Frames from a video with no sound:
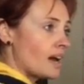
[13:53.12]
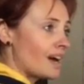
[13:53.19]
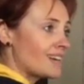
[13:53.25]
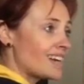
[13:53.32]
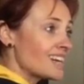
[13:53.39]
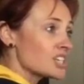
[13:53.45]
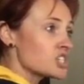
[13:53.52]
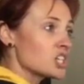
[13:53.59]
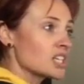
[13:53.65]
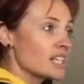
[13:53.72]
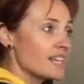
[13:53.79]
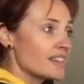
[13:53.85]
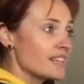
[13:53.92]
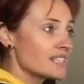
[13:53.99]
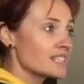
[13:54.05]

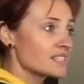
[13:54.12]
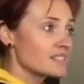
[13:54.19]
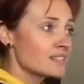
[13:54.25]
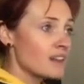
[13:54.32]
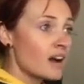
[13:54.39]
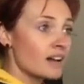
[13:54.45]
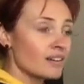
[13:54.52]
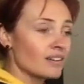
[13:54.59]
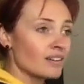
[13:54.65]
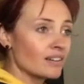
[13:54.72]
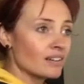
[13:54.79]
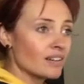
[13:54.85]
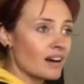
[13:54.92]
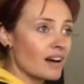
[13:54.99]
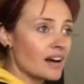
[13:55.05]
actually, this
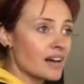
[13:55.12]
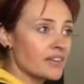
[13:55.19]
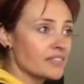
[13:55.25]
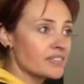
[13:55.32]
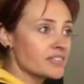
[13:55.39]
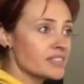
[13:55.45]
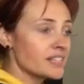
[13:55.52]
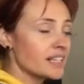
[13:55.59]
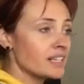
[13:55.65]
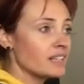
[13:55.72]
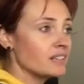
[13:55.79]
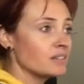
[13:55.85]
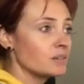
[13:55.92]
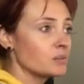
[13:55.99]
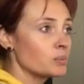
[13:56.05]
style I've
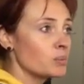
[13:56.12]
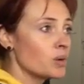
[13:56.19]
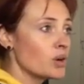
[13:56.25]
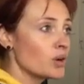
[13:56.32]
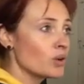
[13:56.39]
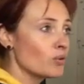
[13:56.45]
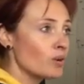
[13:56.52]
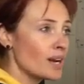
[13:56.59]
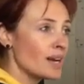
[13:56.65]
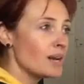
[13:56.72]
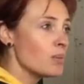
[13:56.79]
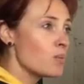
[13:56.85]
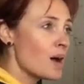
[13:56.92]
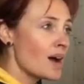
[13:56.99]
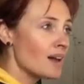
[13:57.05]
seen work
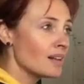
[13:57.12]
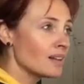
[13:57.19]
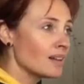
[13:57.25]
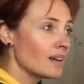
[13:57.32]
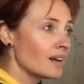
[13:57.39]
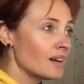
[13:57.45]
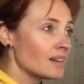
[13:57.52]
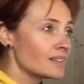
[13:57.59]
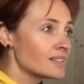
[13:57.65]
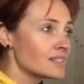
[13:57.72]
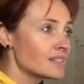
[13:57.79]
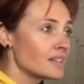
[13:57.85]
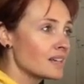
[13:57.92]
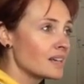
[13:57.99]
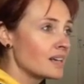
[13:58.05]
really well
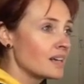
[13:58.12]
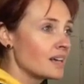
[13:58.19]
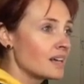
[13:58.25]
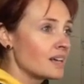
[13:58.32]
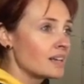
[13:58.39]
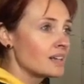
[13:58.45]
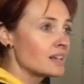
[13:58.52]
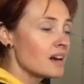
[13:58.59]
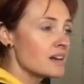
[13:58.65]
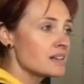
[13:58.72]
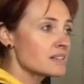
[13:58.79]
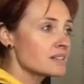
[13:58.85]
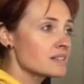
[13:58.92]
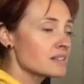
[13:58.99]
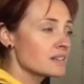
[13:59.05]
at
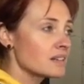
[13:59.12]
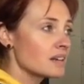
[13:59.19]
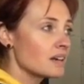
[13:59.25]
nice.